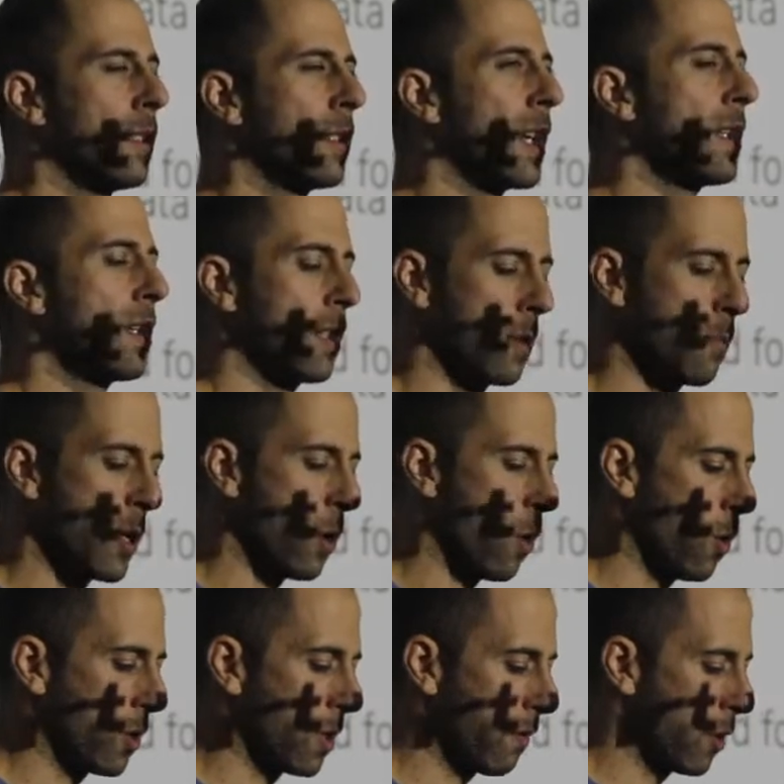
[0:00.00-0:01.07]
Data's a bit
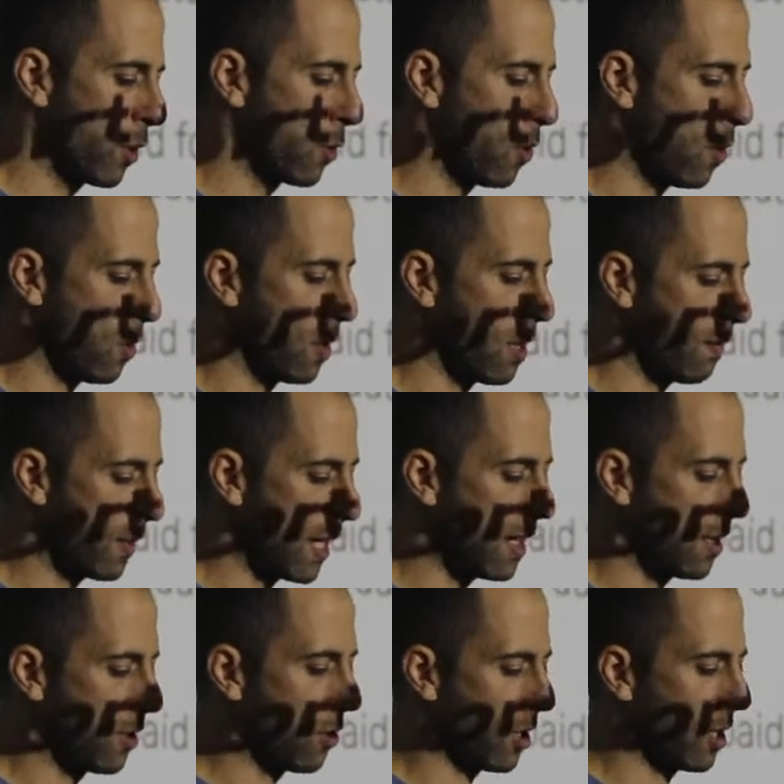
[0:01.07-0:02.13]
odd. If
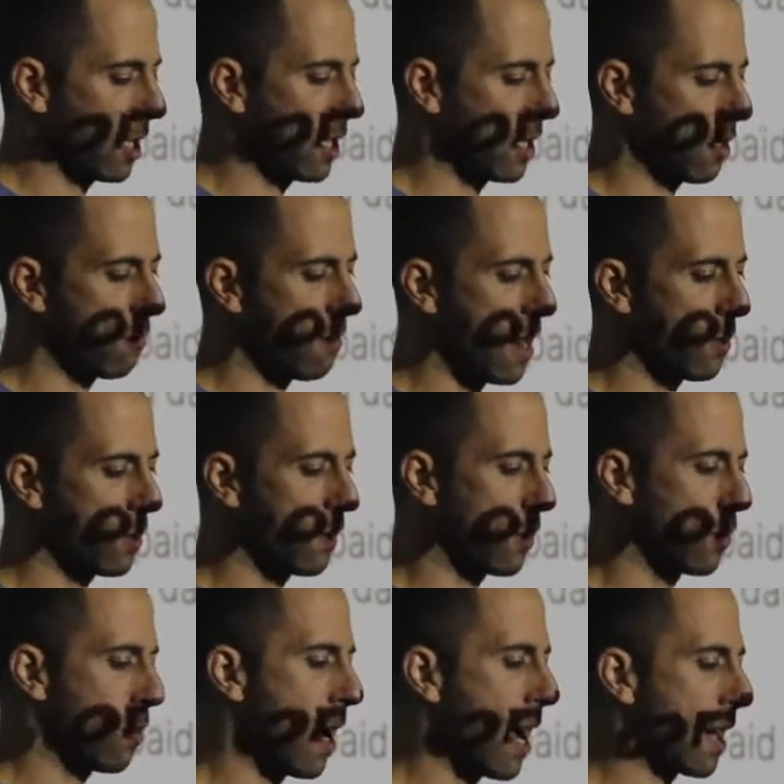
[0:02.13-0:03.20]
data's just sitting around, if
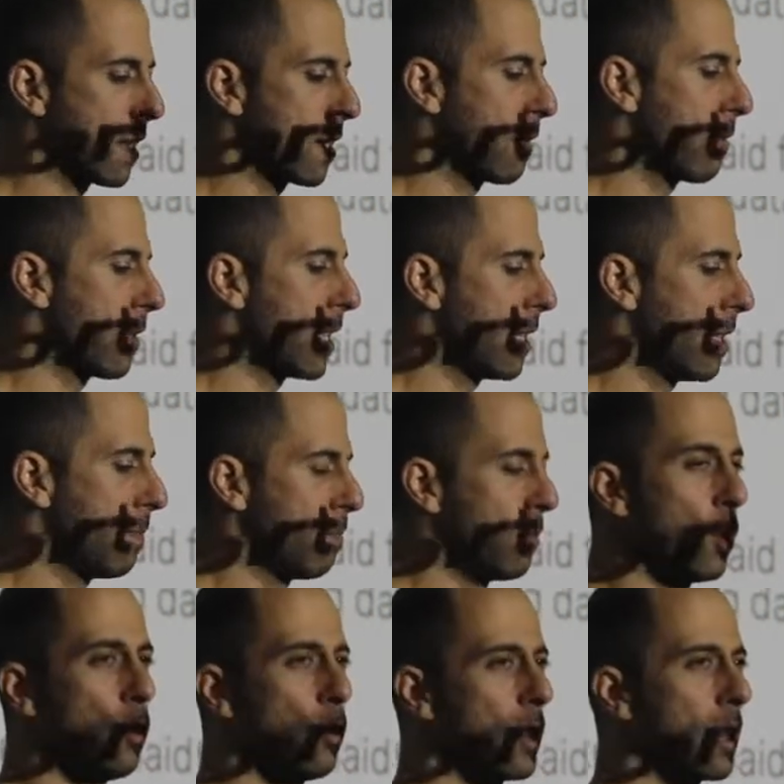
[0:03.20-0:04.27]
you're not actively
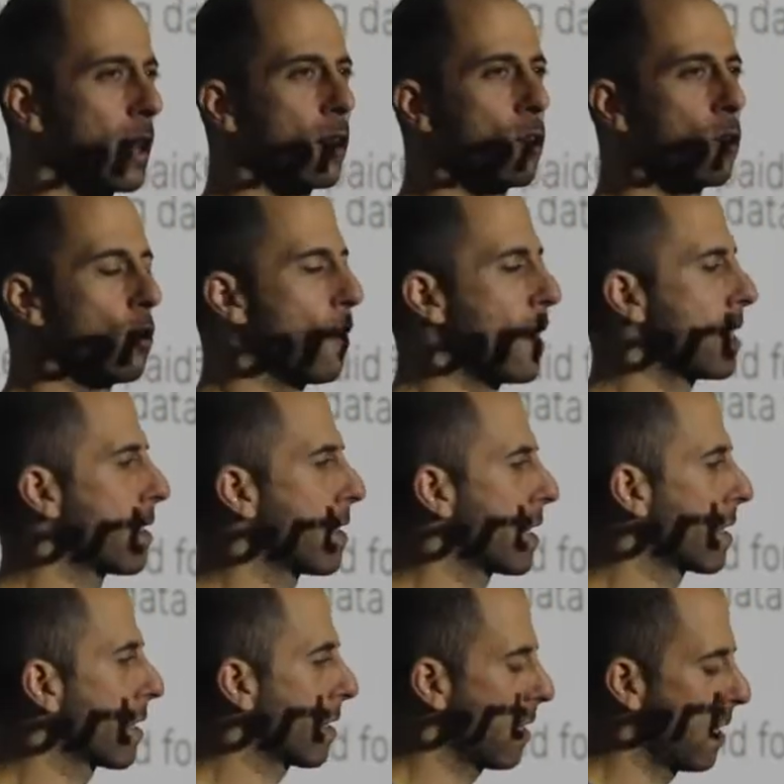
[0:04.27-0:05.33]
using it to do
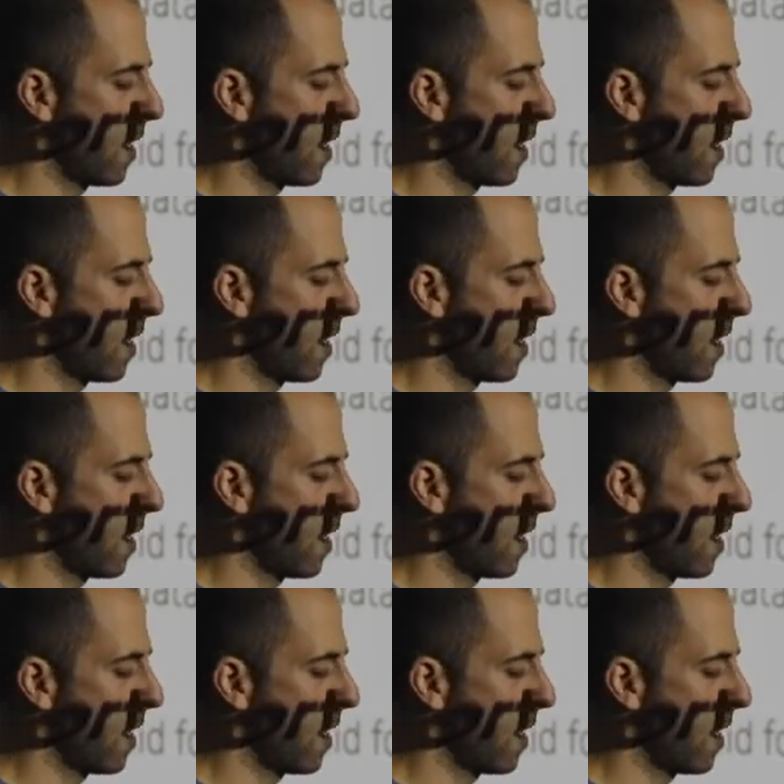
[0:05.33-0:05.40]
anything,